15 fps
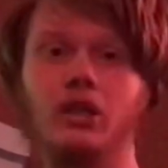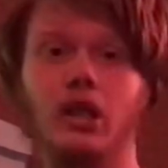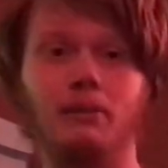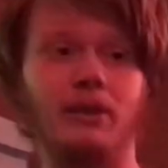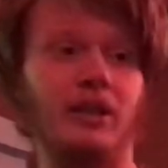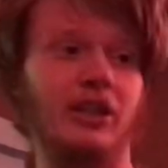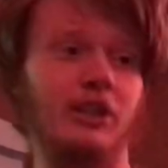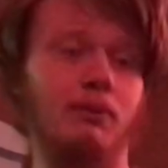
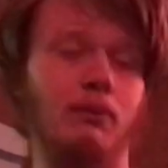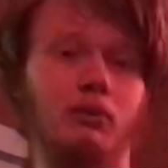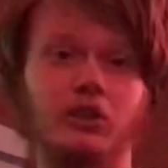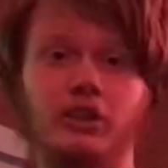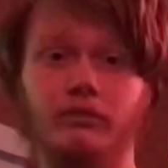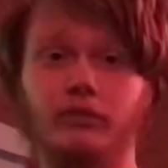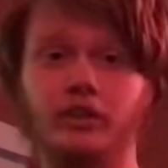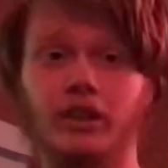That's pretty much
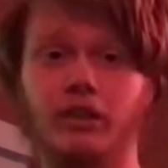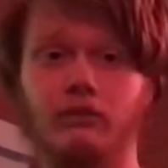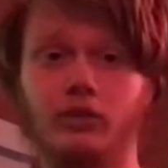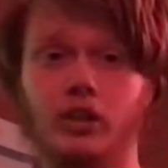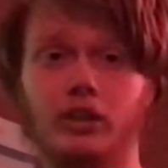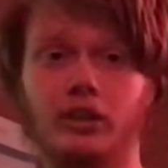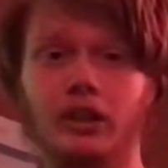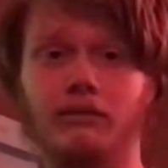everything that
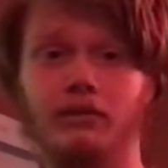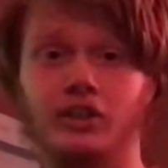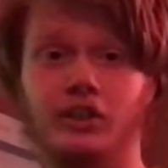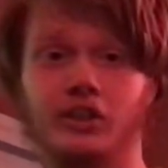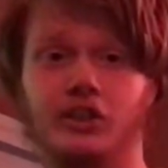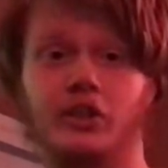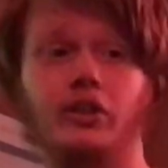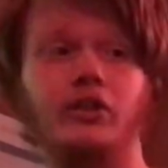I've had to
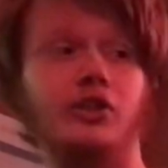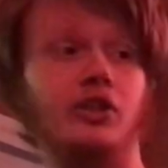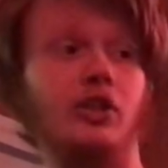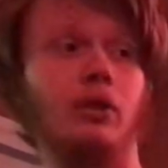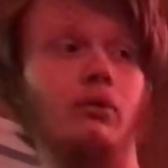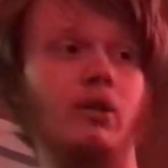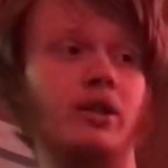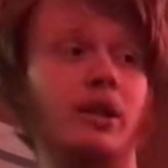say.
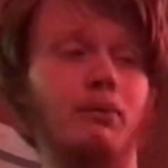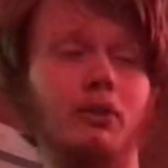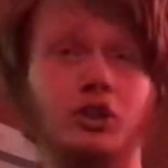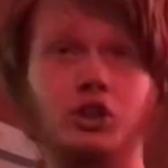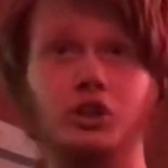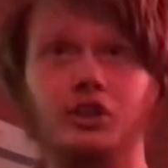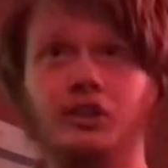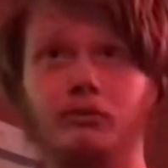So make
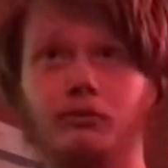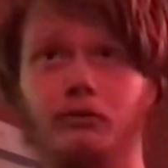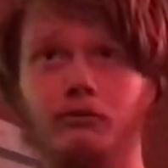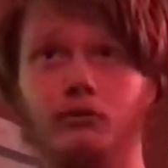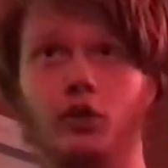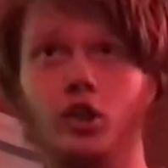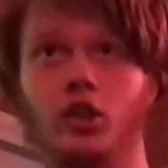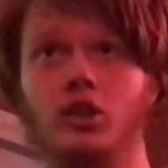sure you stick for
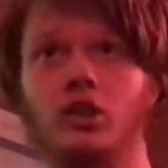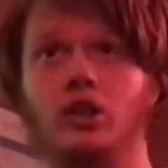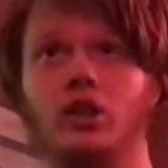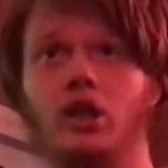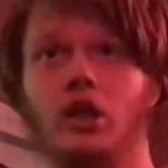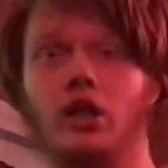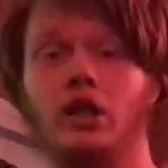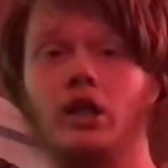4
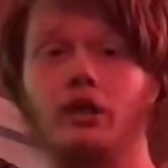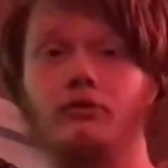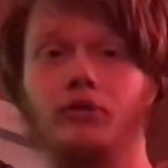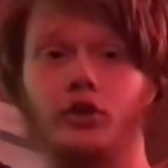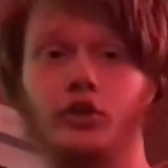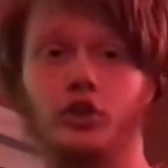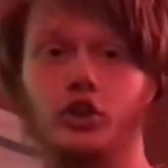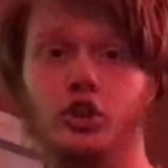if you're
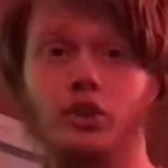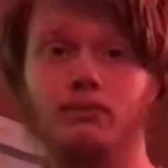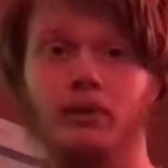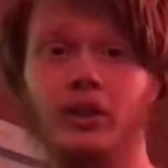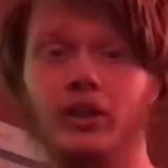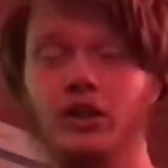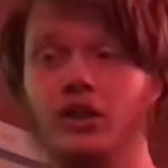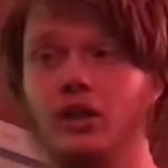going to join me.
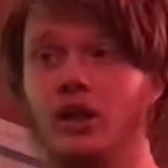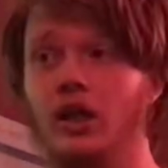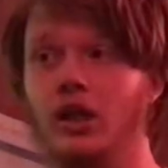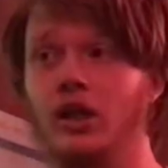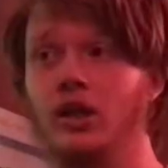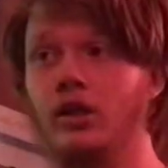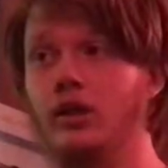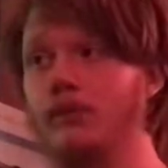
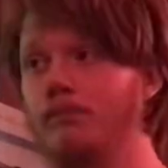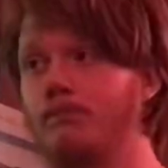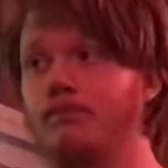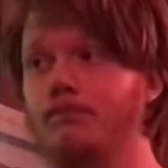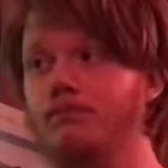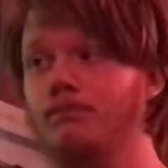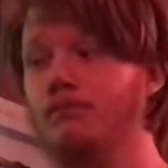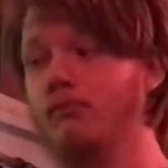
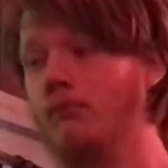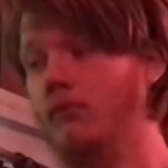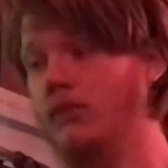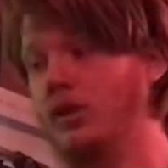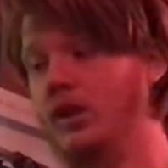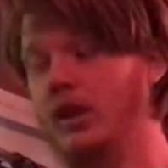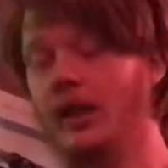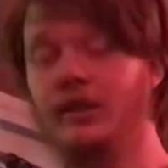
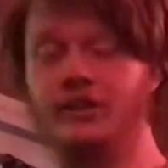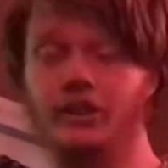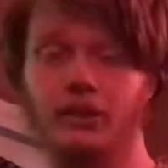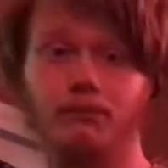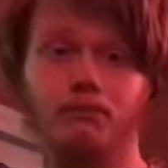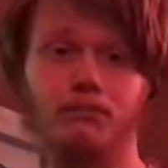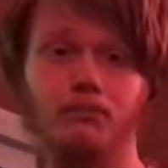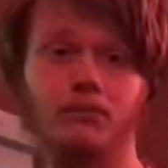
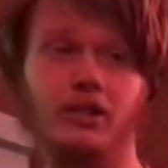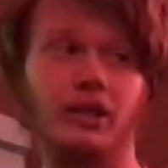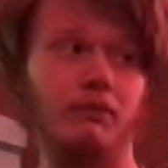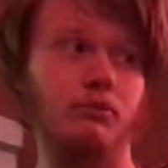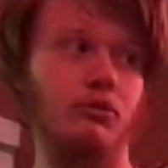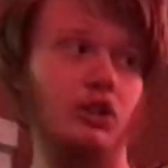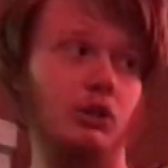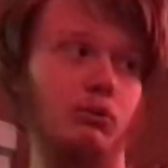
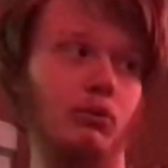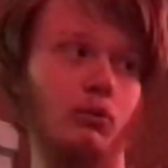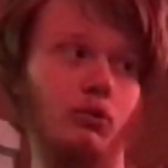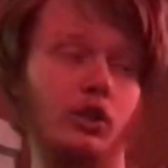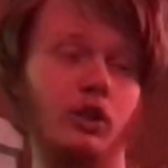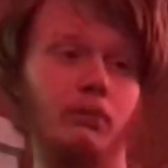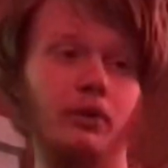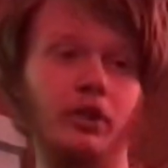That's what we're
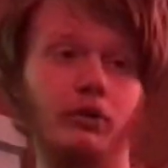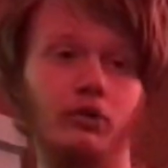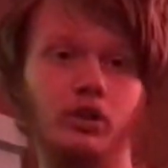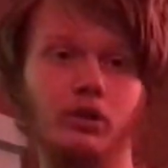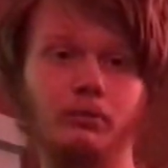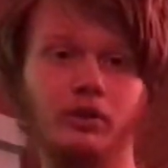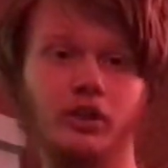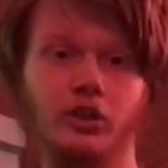going to be
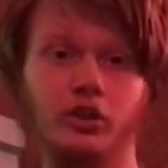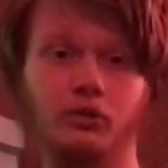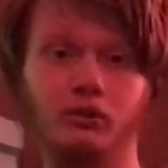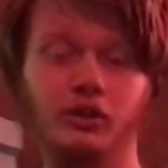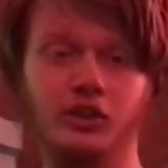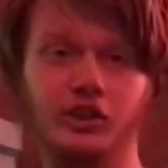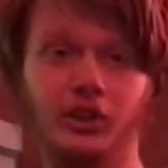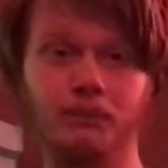doing.
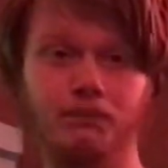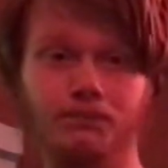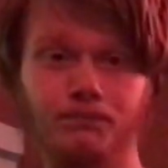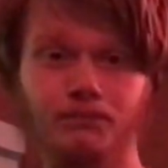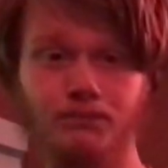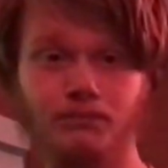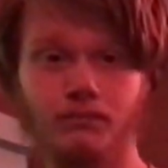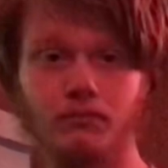So
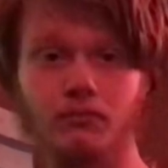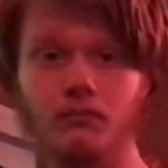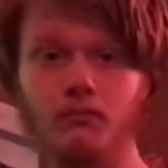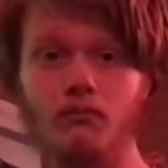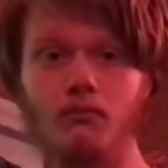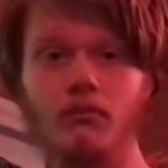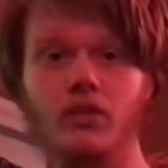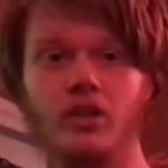
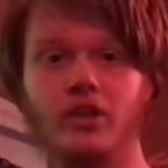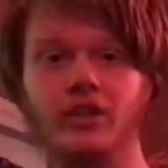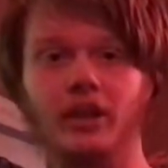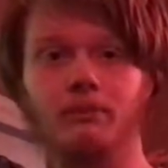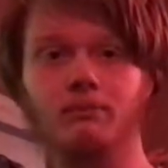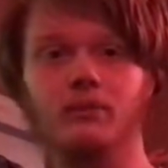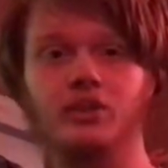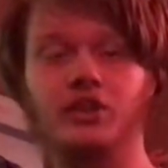yeah,
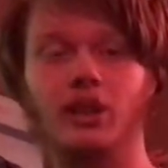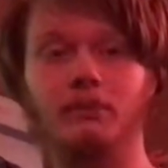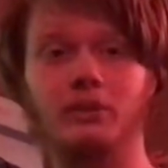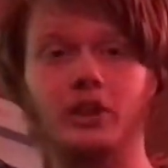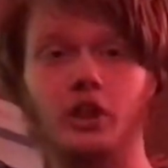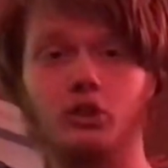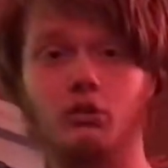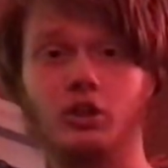so I've been
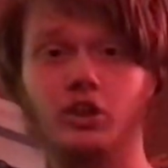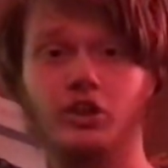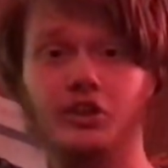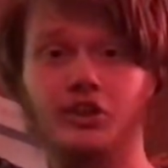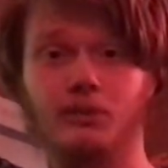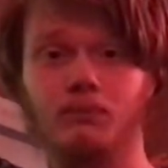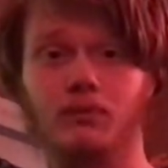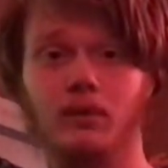George Records,
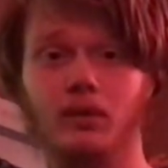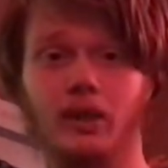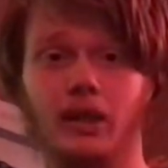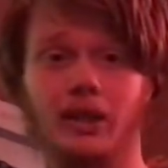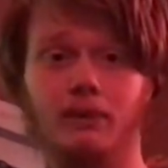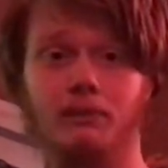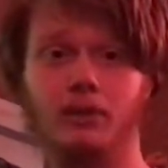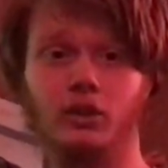and
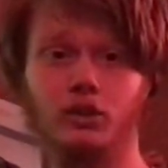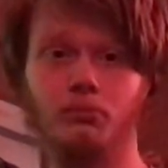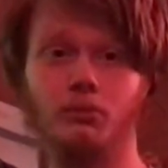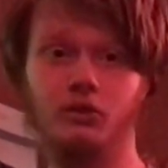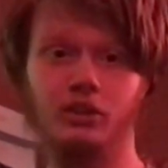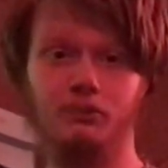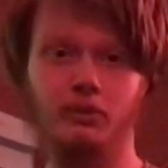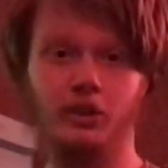I've been a good
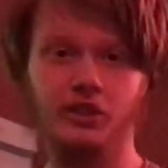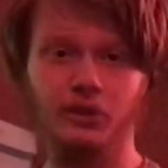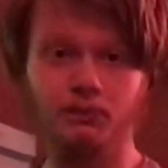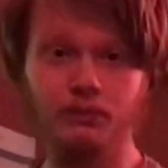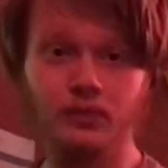music person,